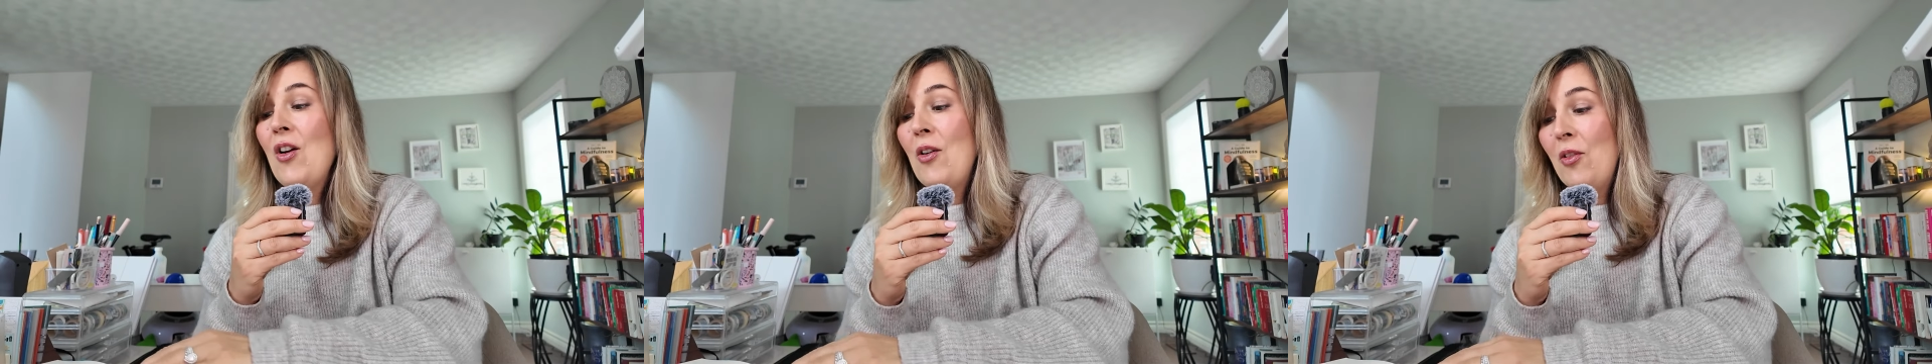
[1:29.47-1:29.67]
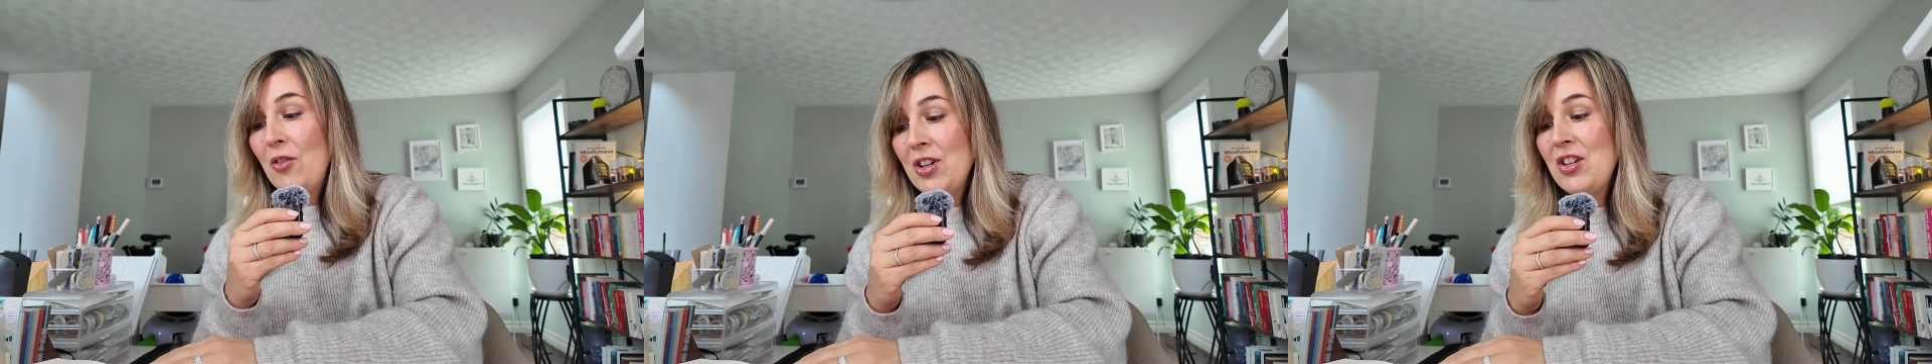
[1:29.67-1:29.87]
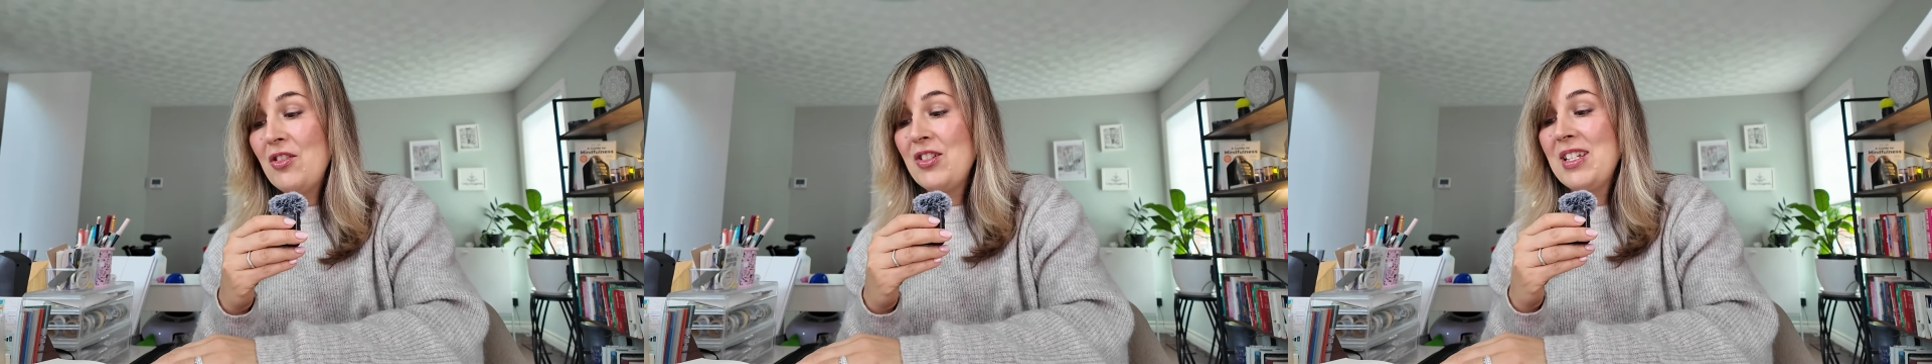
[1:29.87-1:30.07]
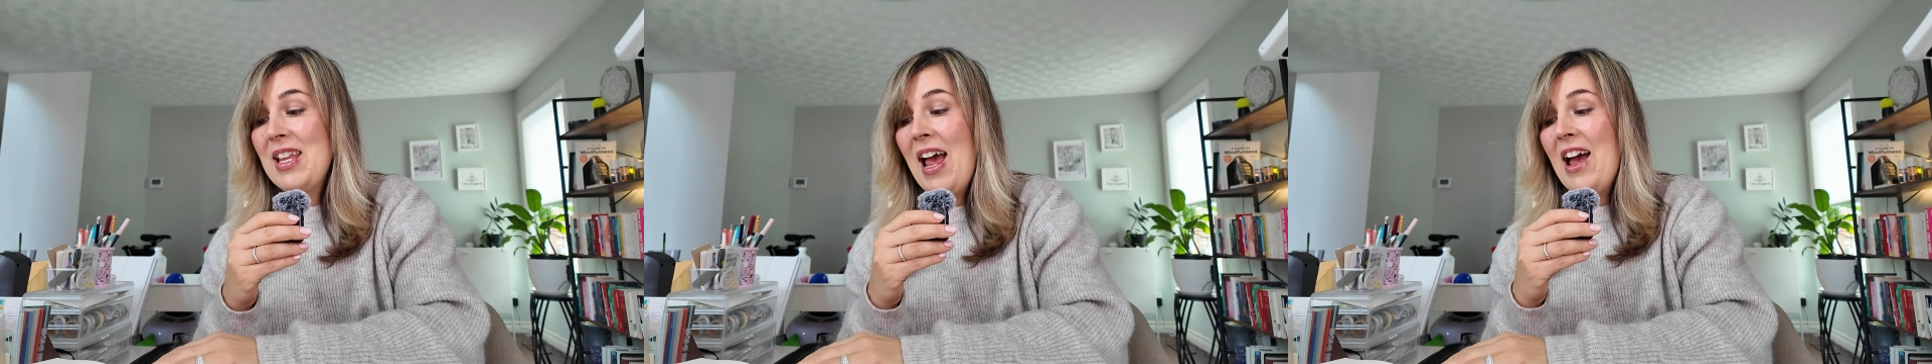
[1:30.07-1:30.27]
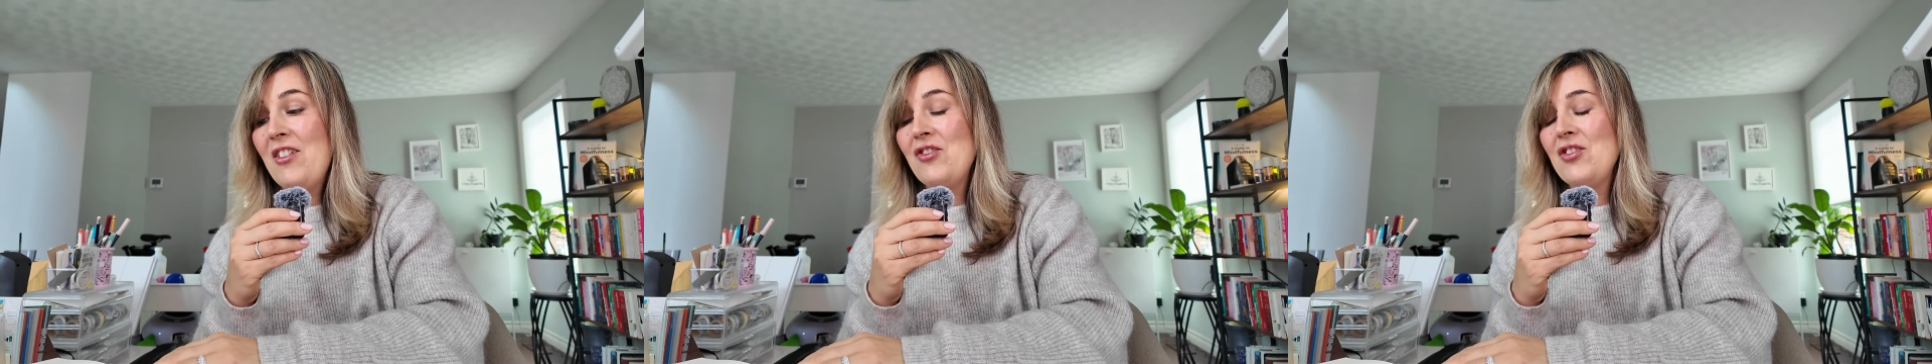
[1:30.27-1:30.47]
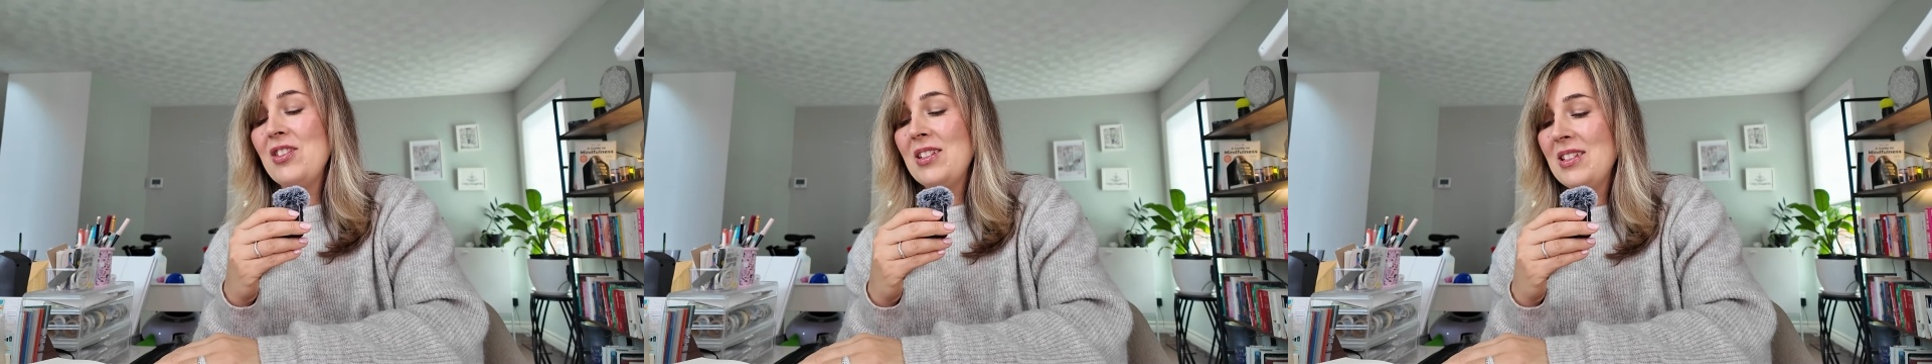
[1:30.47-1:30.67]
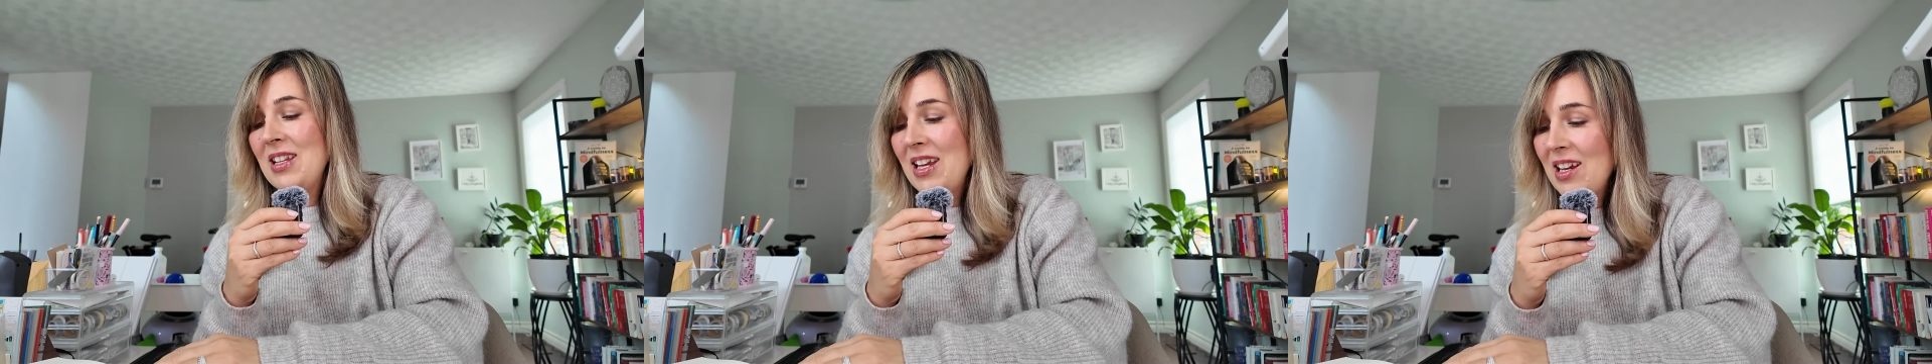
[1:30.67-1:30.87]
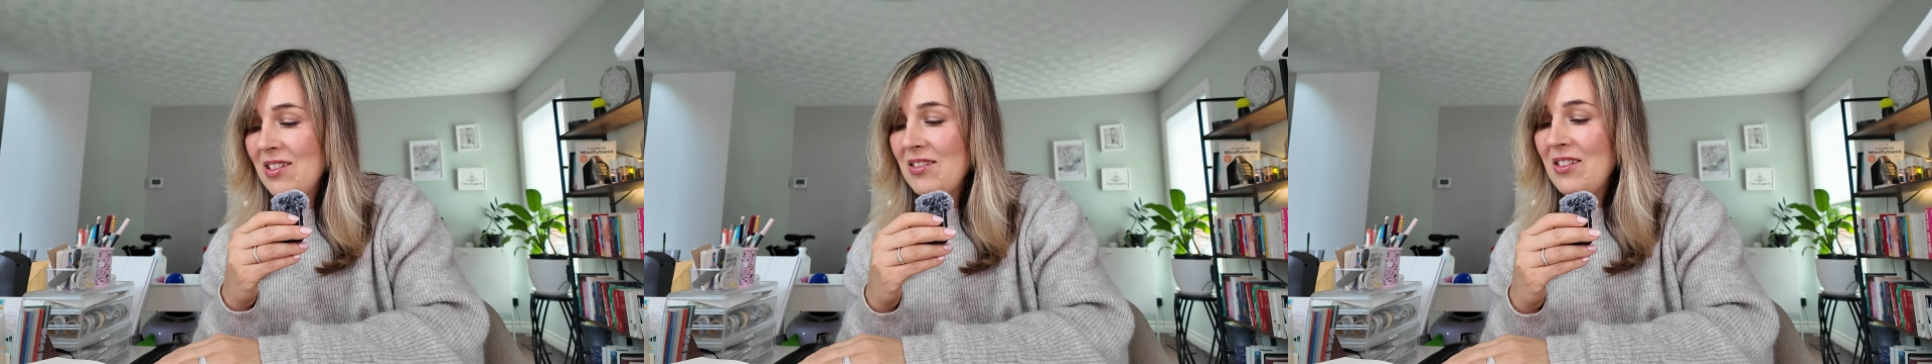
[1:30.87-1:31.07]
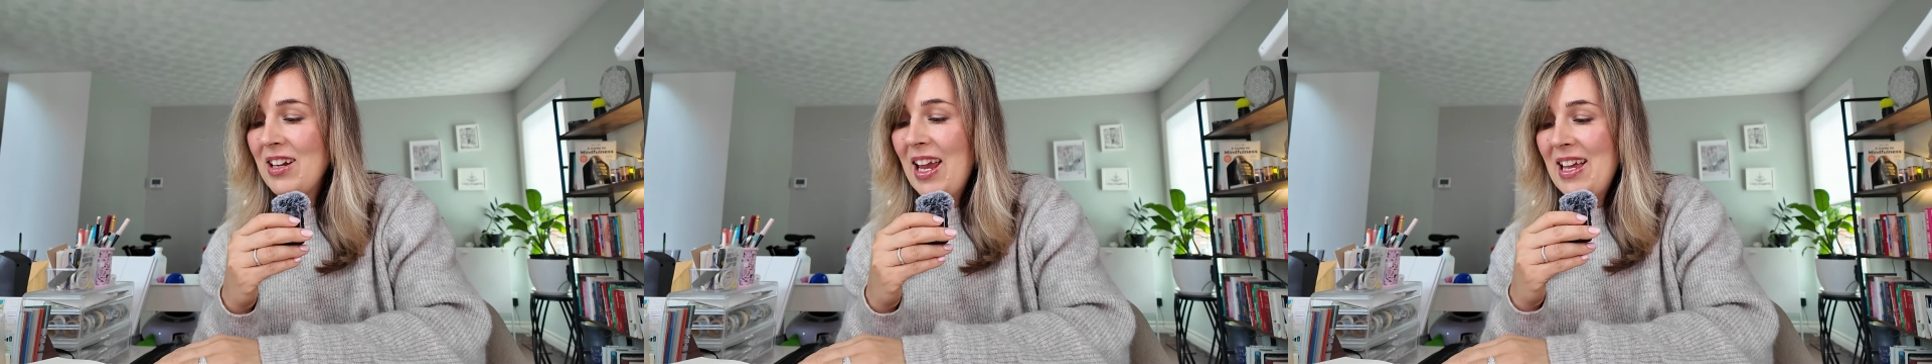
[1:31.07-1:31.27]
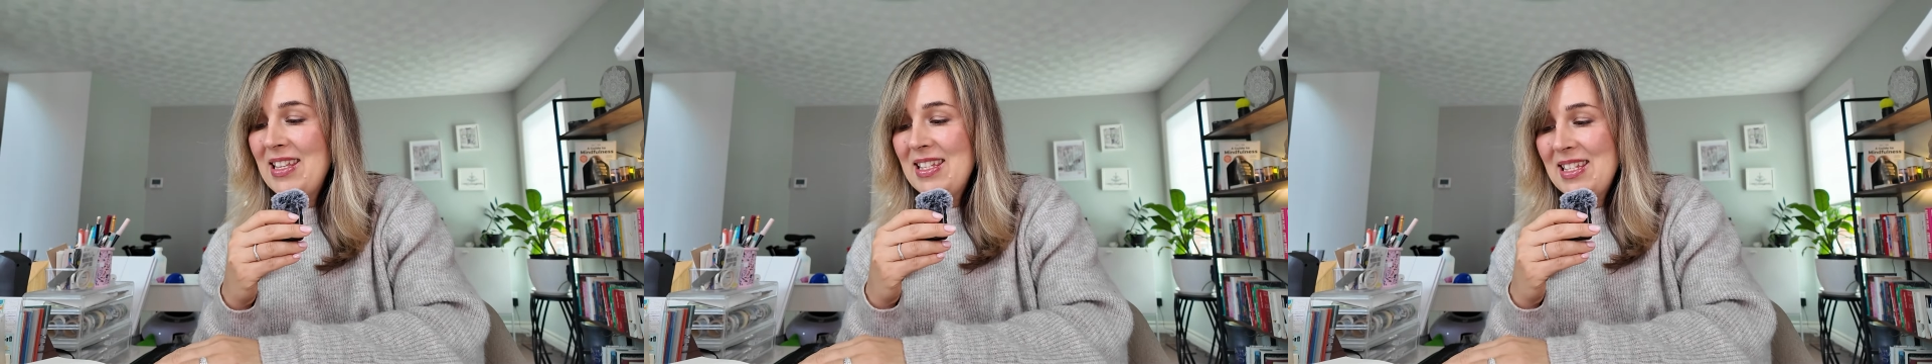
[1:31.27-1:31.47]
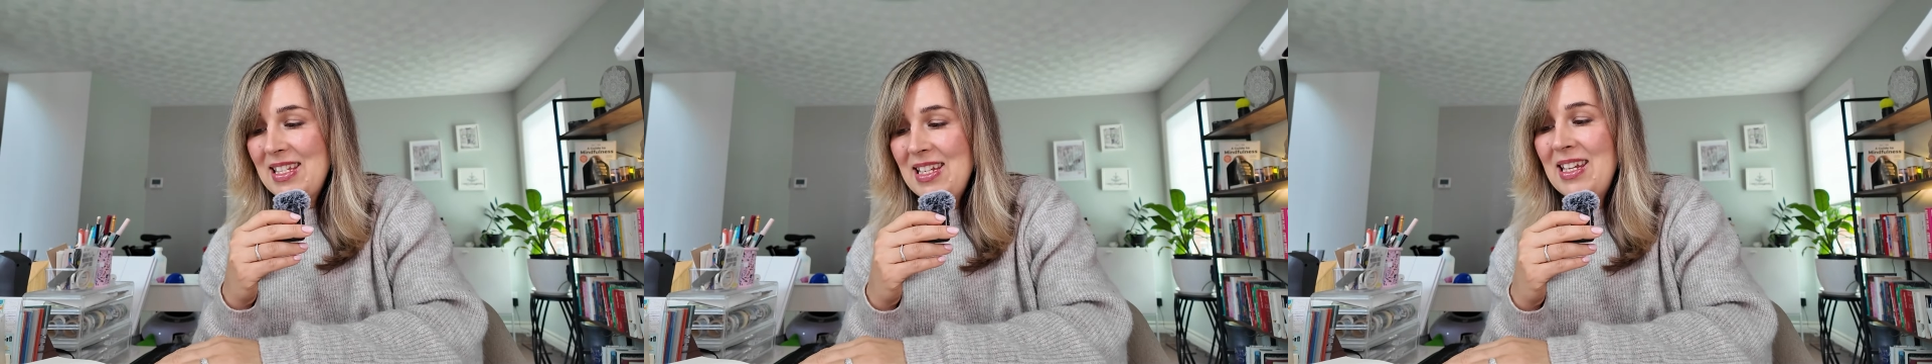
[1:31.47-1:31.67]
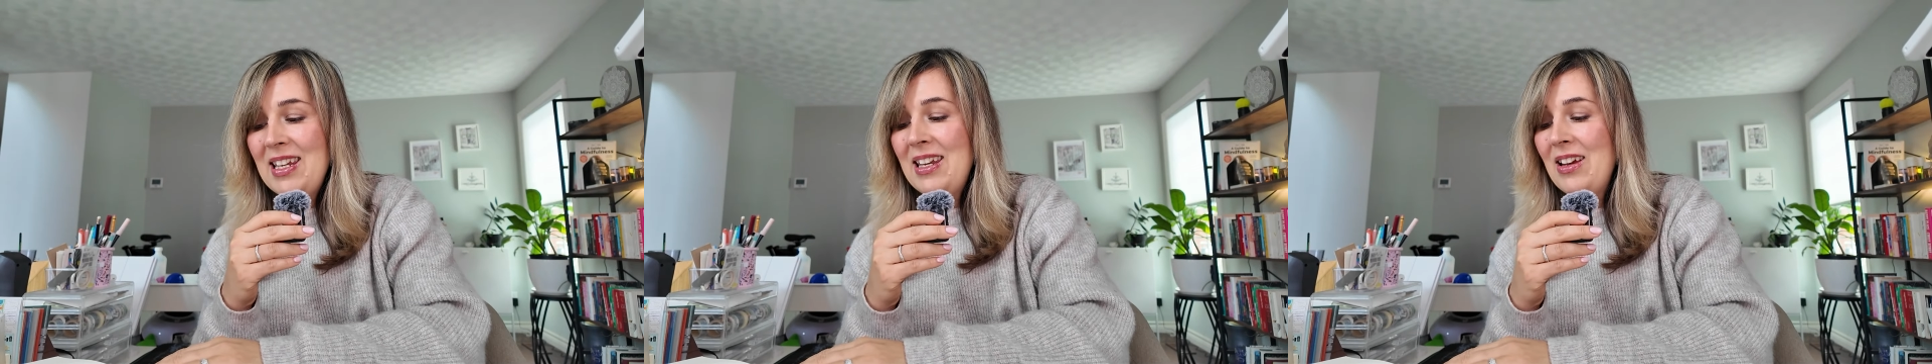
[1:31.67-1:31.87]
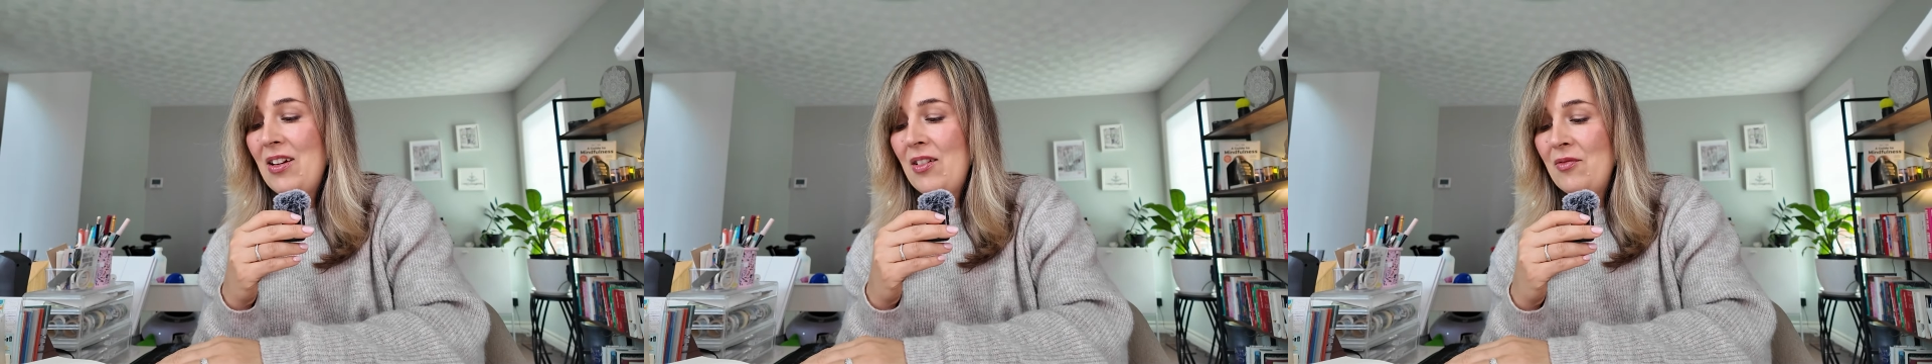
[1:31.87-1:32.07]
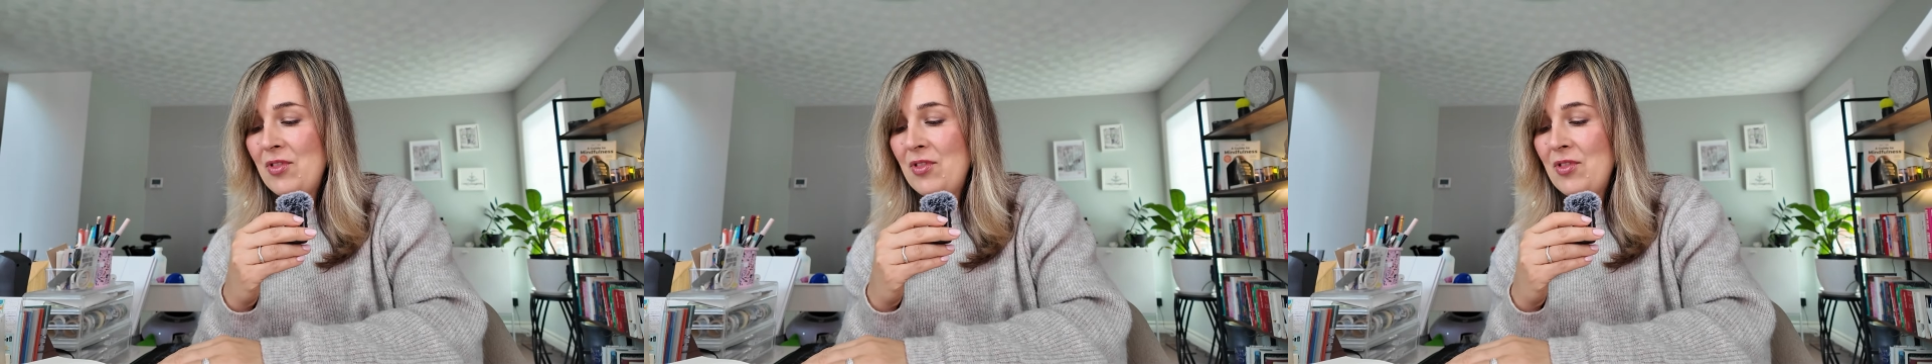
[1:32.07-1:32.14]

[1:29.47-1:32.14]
hoard your stash, take a look and see,